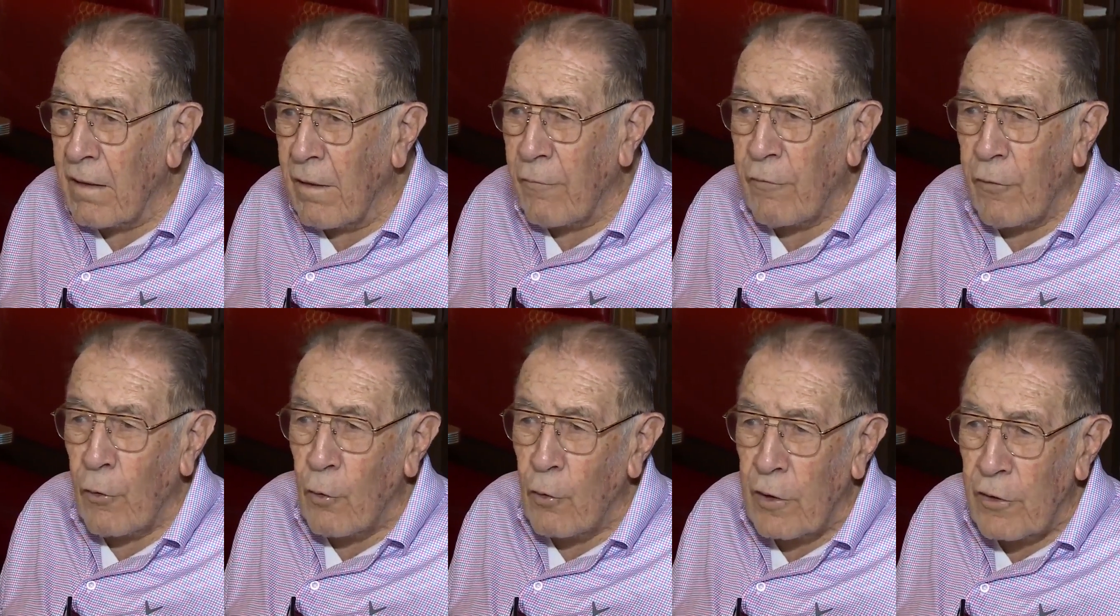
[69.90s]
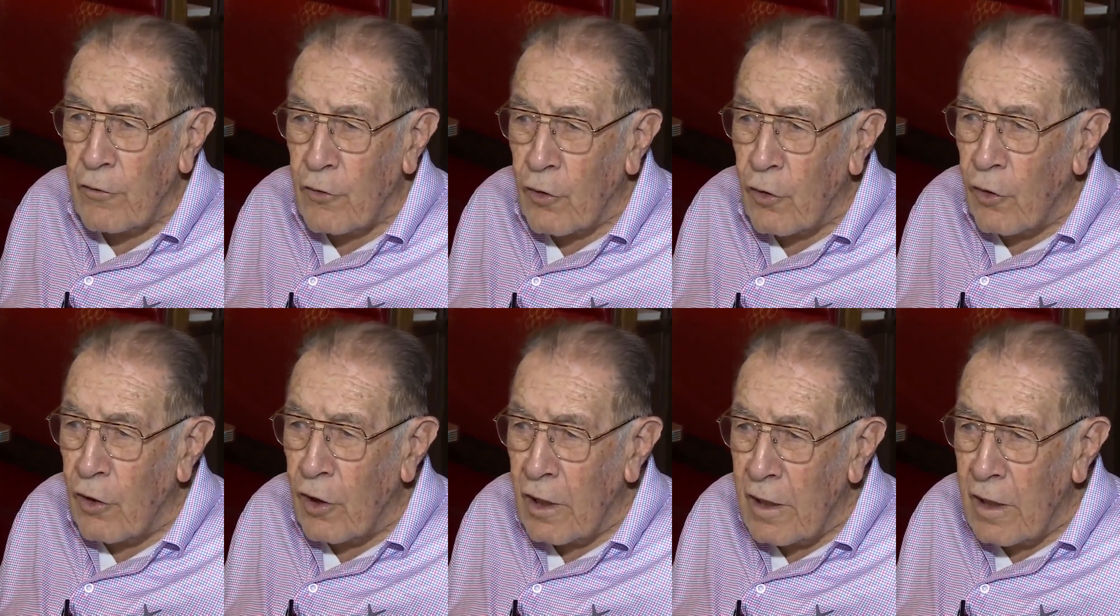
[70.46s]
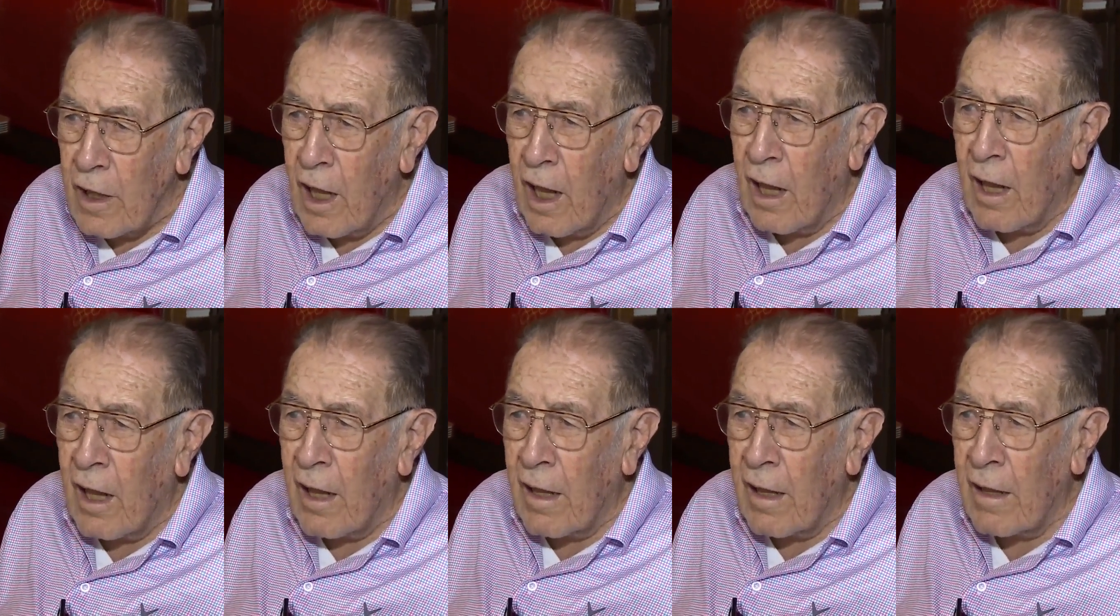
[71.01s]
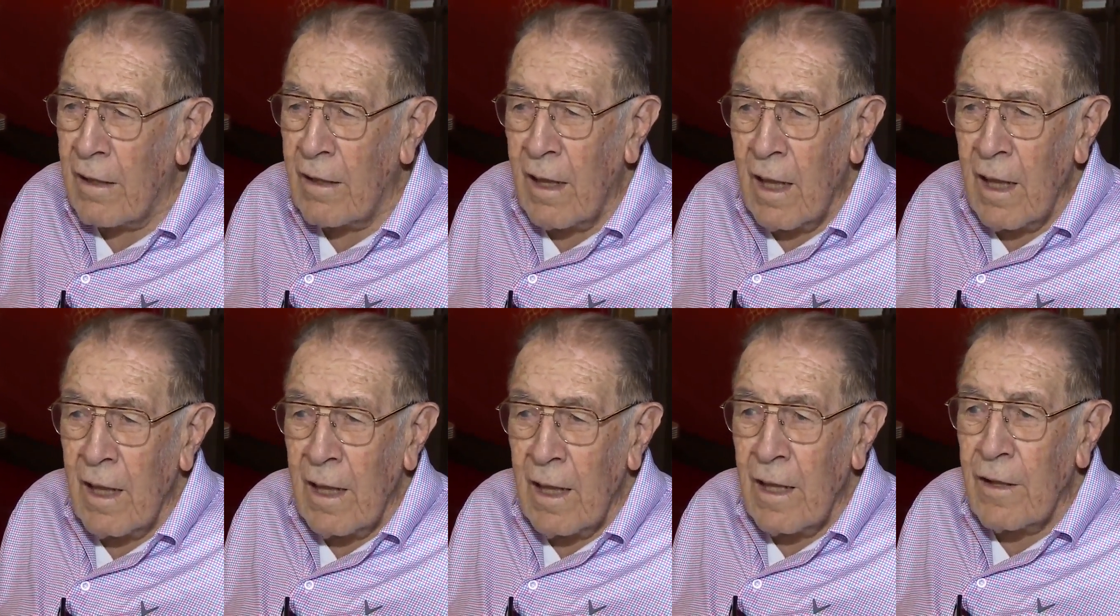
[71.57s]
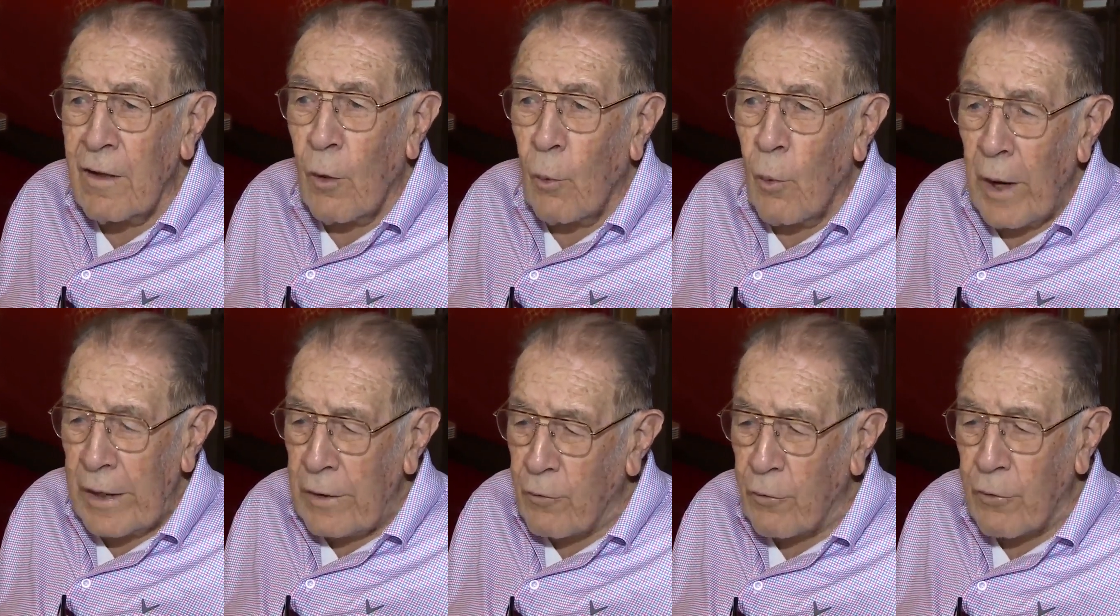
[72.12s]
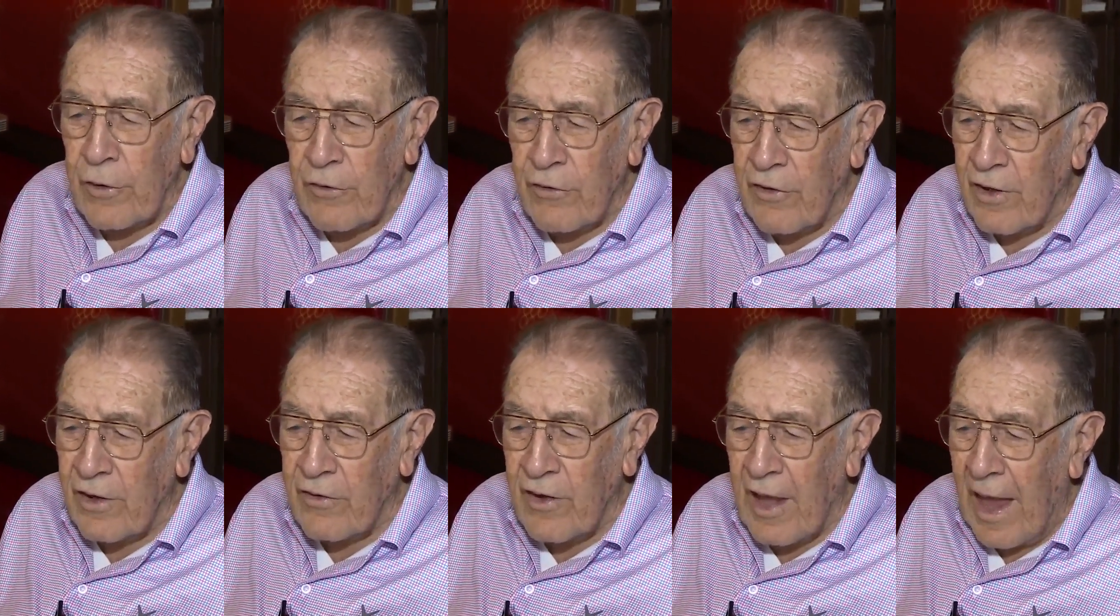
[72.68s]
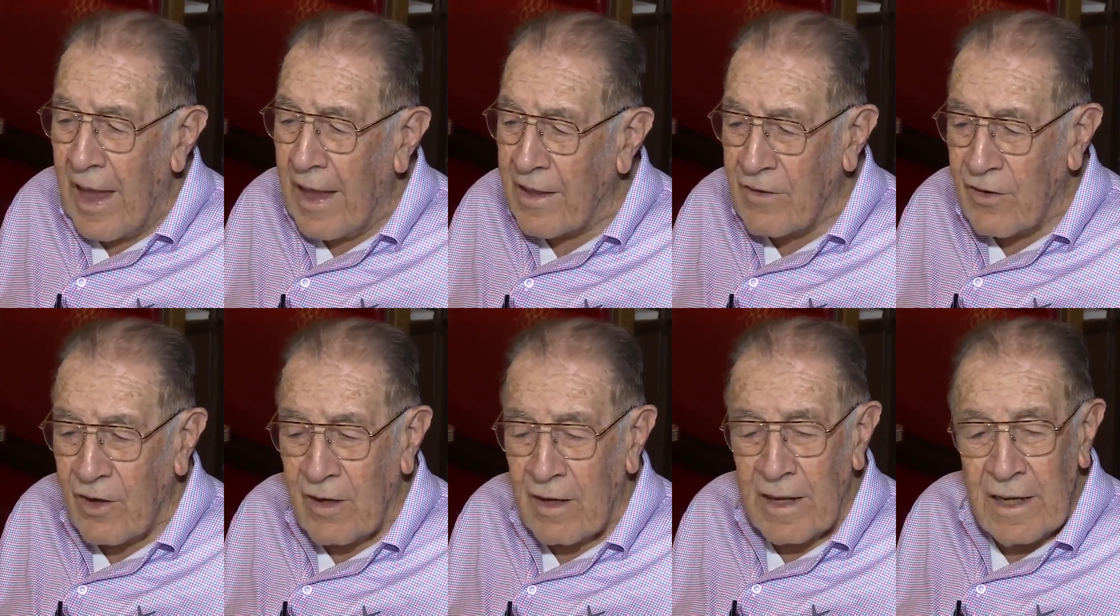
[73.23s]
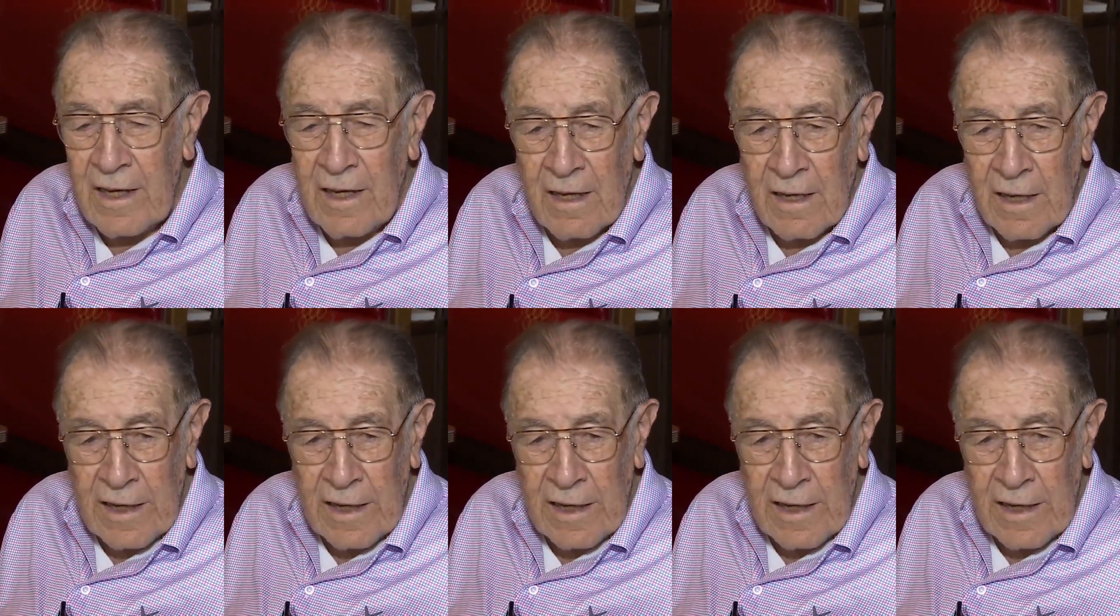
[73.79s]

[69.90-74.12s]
food. food is good. Uh, the waitress is excellent,